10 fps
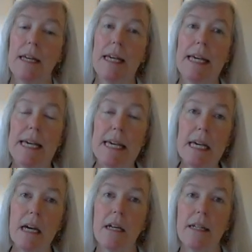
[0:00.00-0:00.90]

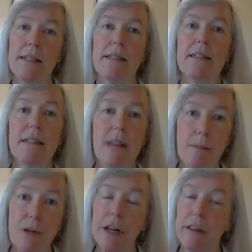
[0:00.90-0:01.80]
He is the
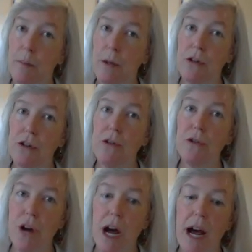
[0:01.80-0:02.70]
subject, the person who
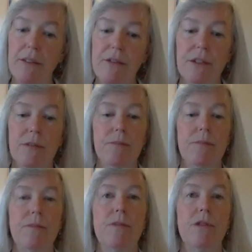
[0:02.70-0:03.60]
drives.
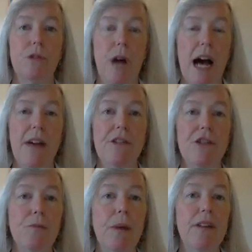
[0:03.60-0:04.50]
Drive is
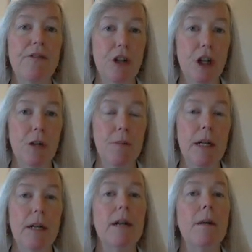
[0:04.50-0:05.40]
your main verb.
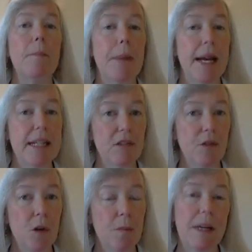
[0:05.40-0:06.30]
Base
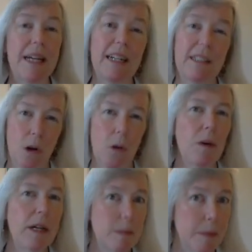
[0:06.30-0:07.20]
form because
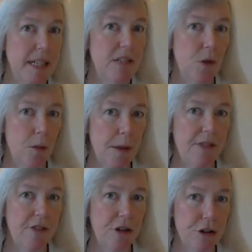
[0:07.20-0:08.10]
always base form
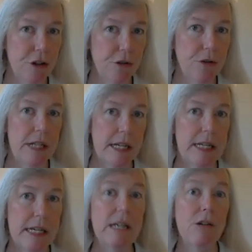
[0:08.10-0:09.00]
after do. Did
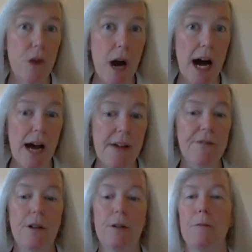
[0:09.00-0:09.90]
he
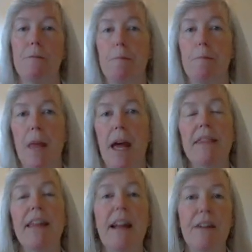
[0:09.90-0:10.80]
drive?
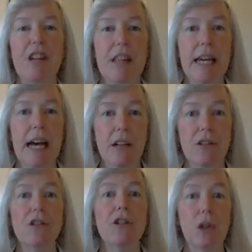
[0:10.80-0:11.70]
And then everything
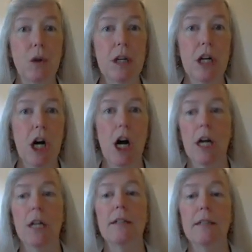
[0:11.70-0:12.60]
else, your
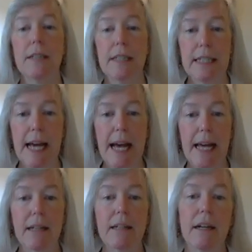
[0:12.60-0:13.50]
car today,
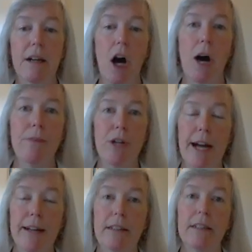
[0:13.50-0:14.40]
an
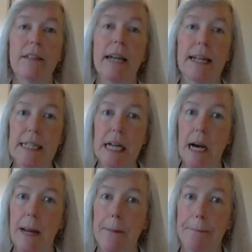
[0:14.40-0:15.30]
object and
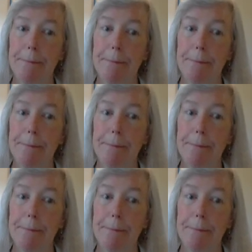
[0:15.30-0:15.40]
time.